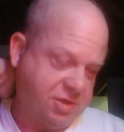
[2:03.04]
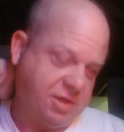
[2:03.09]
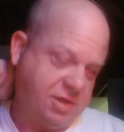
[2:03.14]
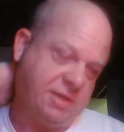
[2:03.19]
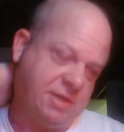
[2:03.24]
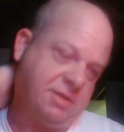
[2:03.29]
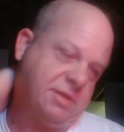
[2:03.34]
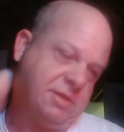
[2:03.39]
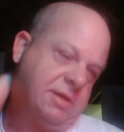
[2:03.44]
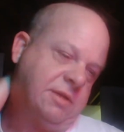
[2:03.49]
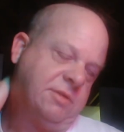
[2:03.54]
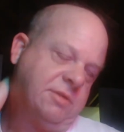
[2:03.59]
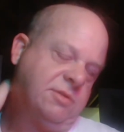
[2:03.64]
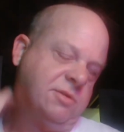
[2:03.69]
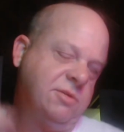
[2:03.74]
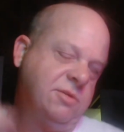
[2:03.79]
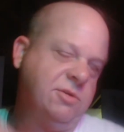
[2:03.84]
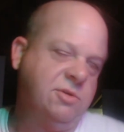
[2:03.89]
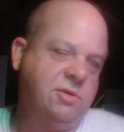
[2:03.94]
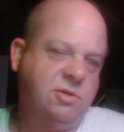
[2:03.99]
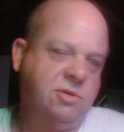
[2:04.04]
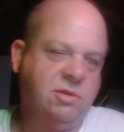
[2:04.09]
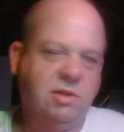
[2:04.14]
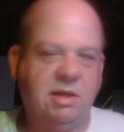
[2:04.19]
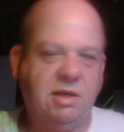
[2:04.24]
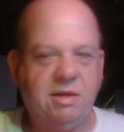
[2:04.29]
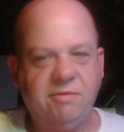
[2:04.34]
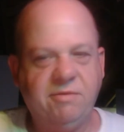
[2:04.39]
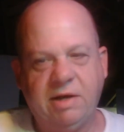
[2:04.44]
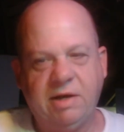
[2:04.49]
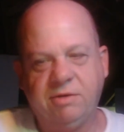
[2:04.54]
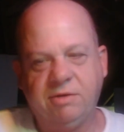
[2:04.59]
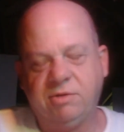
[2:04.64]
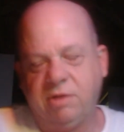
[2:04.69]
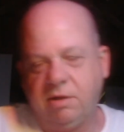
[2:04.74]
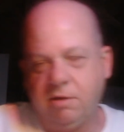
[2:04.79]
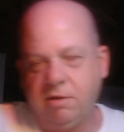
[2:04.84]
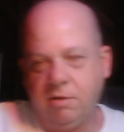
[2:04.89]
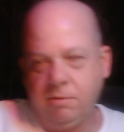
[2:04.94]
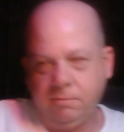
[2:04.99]
I think, to just leave out
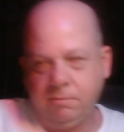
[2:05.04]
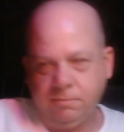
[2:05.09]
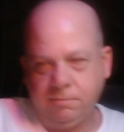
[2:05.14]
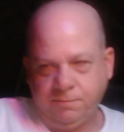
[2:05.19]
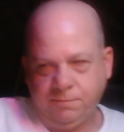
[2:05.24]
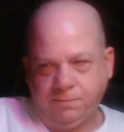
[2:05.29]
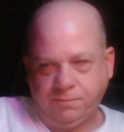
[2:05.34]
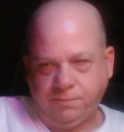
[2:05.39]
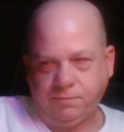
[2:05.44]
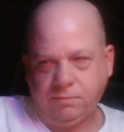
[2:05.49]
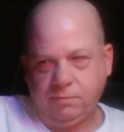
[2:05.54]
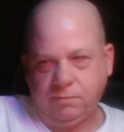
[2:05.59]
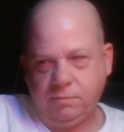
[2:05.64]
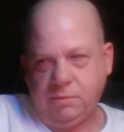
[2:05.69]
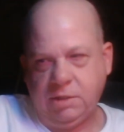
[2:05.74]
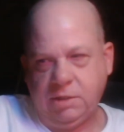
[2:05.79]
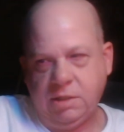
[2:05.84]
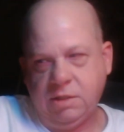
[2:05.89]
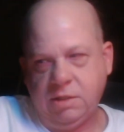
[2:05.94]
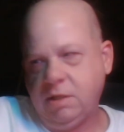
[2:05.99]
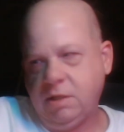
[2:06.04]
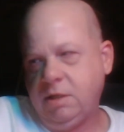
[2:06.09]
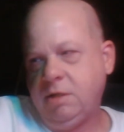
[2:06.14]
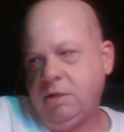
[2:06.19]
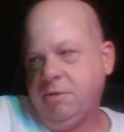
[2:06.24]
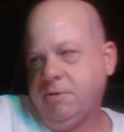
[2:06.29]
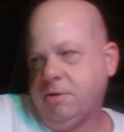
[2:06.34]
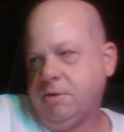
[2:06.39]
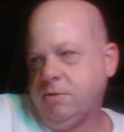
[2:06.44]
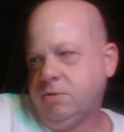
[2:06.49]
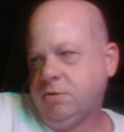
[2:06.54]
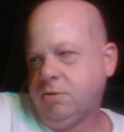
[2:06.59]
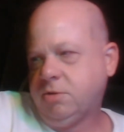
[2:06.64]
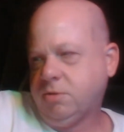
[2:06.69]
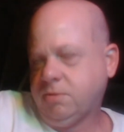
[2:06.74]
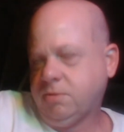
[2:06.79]
there in the ethos.